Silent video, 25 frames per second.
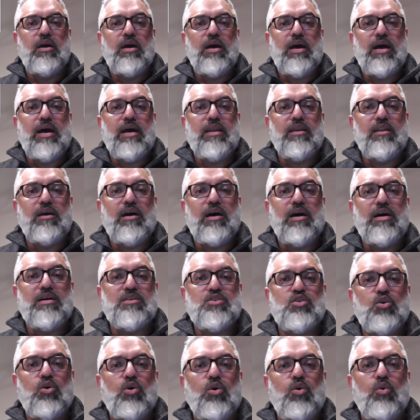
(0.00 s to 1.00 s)
And
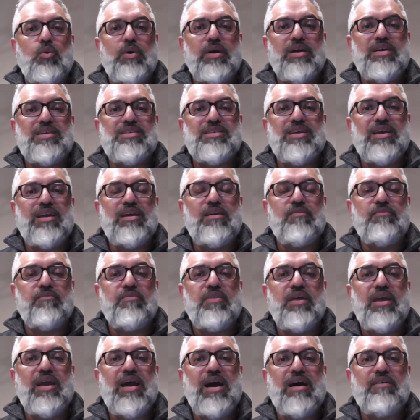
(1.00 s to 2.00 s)
as always, if
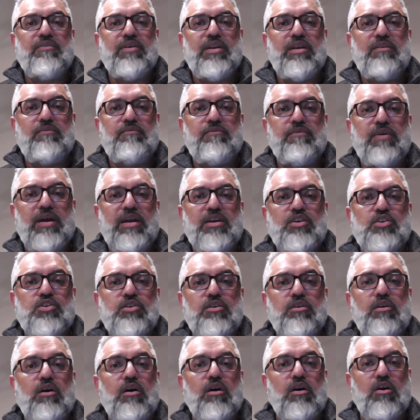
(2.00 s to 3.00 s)
they have an
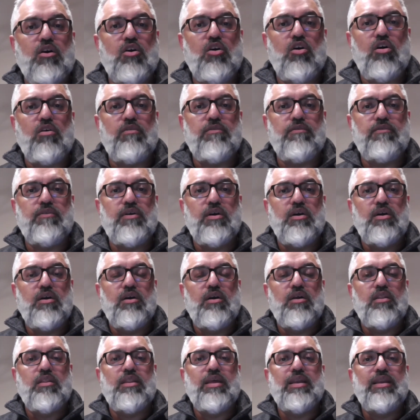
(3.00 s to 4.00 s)
infection, a cough,
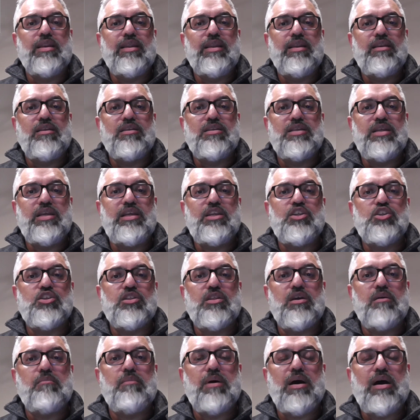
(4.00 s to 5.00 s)
then teach
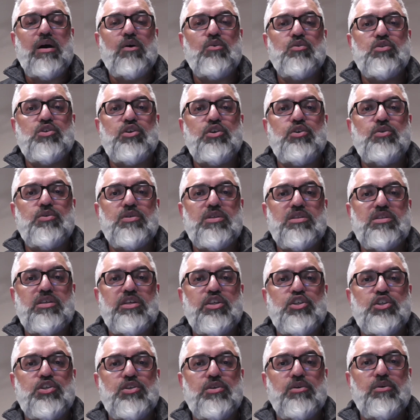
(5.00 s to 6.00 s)
them how to use a
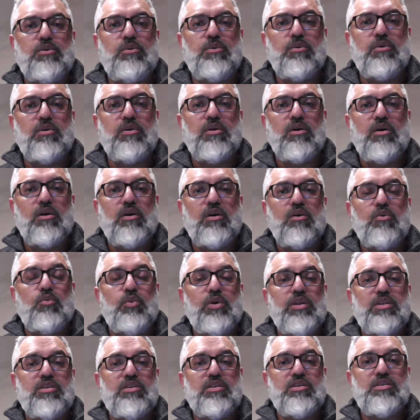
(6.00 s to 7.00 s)
tissue,
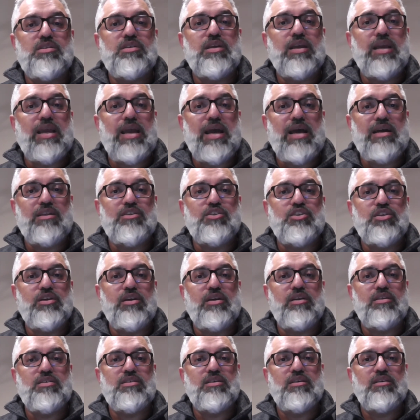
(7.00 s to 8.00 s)
which is catch
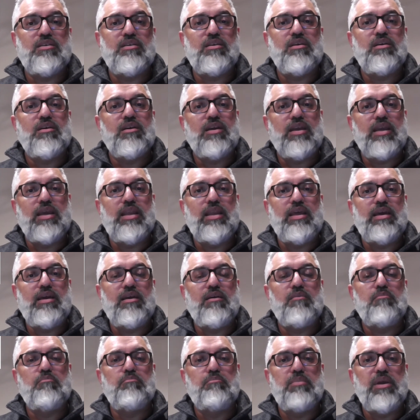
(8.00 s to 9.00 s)
it, kill
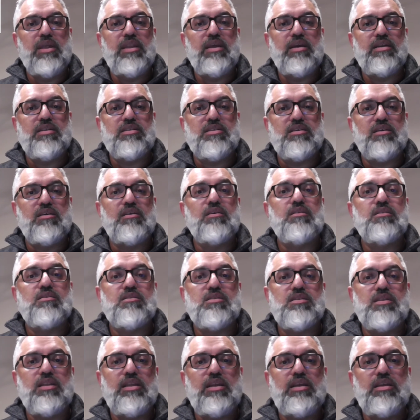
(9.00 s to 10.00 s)
it, bin it.
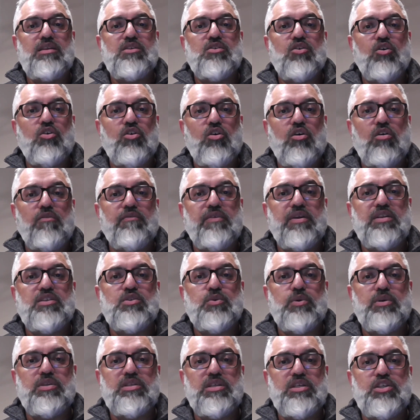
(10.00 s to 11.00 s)
Sneeze or cough
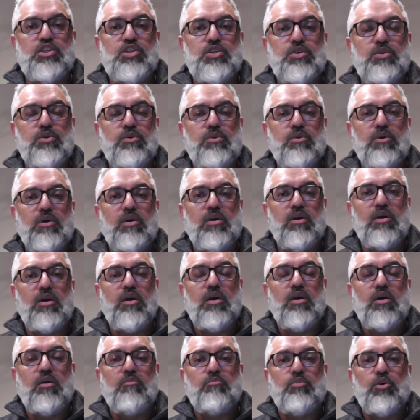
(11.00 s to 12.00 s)
into a tissue,
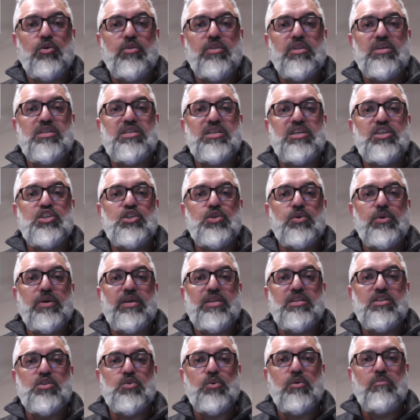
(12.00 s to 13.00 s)
put the tissue
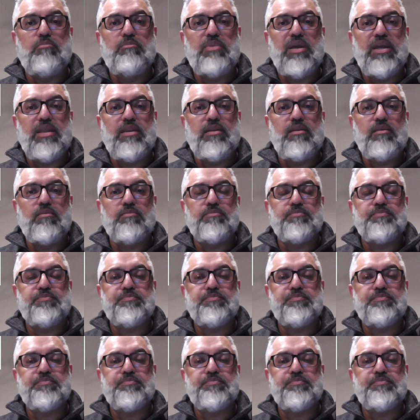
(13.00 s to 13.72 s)
into a bin,